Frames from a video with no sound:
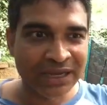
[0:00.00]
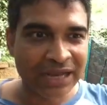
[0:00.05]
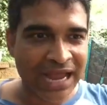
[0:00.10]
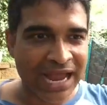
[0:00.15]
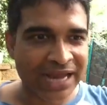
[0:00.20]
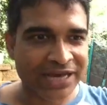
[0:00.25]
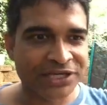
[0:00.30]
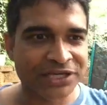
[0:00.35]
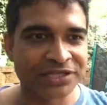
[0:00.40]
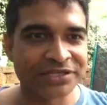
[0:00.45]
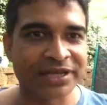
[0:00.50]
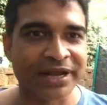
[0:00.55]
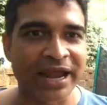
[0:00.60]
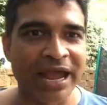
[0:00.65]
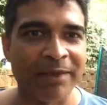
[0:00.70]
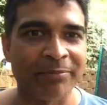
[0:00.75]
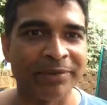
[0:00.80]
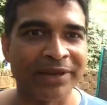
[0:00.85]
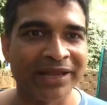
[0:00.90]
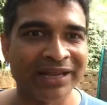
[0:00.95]
Actions are
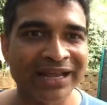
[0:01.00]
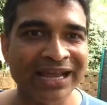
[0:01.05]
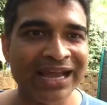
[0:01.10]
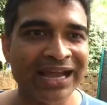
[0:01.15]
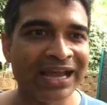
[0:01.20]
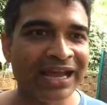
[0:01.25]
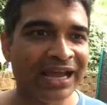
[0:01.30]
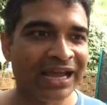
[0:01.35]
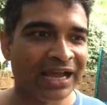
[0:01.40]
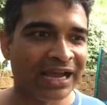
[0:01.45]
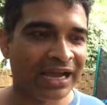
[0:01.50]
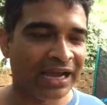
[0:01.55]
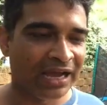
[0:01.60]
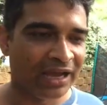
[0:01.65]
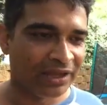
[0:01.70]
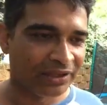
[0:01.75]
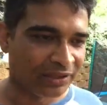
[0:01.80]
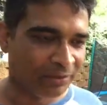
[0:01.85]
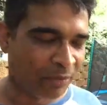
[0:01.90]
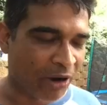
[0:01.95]
happening,
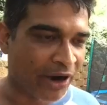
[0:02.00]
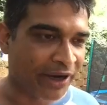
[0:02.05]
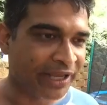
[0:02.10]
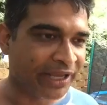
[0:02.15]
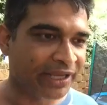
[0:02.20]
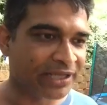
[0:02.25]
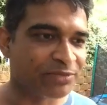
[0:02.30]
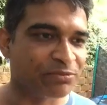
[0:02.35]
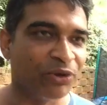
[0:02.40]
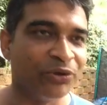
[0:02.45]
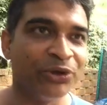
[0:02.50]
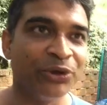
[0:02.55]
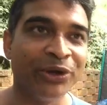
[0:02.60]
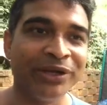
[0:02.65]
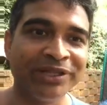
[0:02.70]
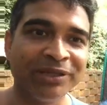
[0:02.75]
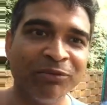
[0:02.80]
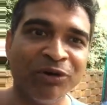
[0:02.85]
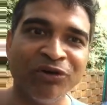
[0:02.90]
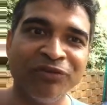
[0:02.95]
the body is
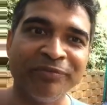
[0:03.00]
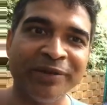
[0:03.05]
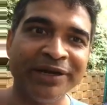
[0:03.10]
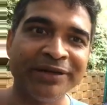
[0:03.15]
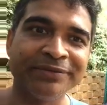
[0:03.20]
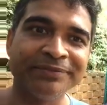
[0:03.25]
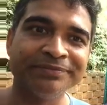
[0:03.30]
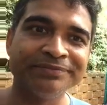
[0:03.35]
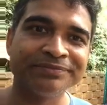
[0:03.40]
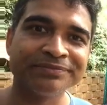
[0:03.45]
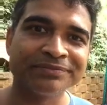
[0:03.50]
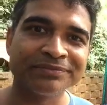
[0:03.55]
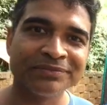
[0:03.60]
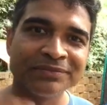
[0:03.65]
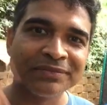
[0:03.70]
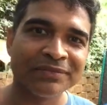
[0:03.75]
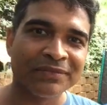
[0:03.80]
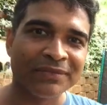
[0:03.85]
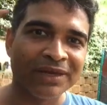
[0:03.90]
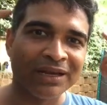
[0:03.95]
doing the movement,
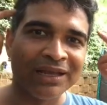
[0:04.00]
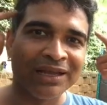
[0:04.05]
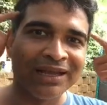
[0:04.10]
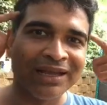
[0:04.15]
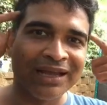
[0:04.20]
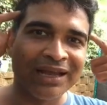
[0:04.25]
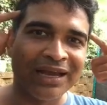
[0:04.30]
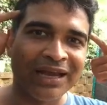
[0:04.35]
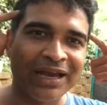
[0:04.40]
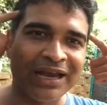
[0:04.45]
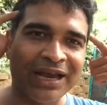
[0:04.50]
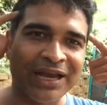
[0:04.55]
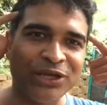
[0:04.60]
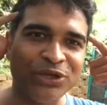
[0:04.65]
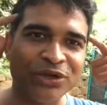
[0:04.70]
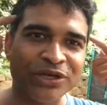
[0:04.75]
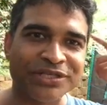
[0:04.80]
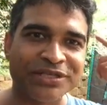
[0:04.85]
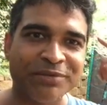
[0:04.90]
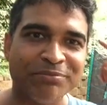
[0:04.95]
and
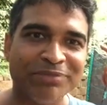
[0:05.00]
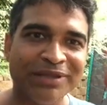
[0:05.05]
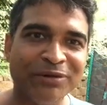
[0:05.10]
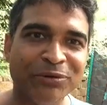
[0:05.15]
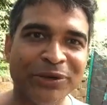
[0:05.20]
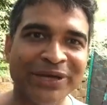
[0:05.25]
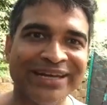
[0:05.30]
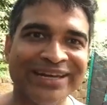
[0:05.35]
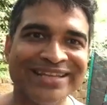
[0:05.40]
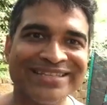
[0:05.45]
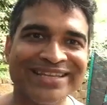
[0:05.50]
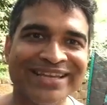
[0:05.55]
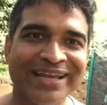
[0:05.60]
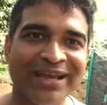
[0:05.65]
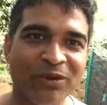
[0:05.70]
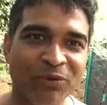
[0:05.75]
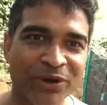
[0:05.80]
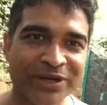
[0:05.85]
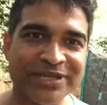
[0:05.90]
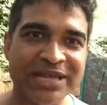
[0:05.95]
you are simply witnessing
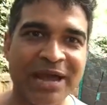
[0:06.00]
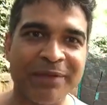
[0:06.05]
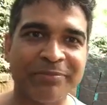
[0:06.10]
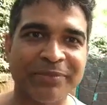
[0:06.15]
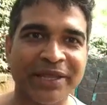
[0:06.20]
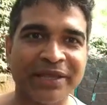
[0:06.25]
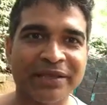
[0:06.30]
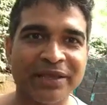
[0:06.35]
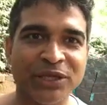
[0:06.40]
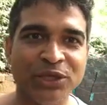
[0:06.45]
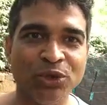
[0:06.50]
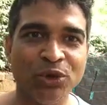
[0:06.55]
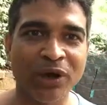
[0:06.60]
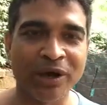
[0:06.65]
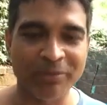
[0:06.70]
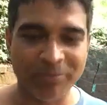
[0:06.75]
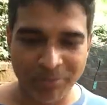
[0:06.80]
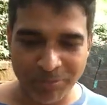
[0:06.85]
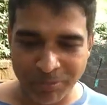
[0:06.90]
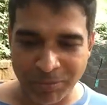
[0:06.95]
what is happening. You
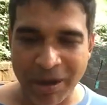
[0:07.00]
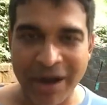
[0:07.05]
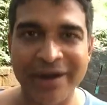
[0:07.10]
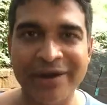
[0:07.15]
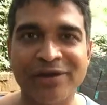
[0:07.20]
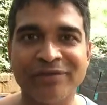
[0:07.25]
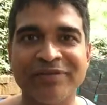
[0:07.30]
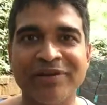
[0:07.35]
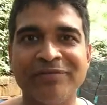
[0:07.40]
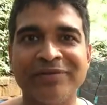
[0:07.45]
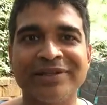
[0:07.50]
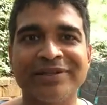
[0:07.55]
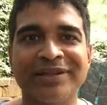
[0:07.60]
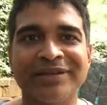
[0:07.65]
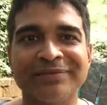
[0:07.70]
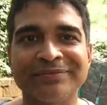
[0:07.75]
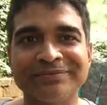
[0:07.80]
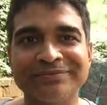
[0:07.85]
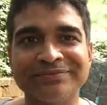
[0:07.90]
are part of everything.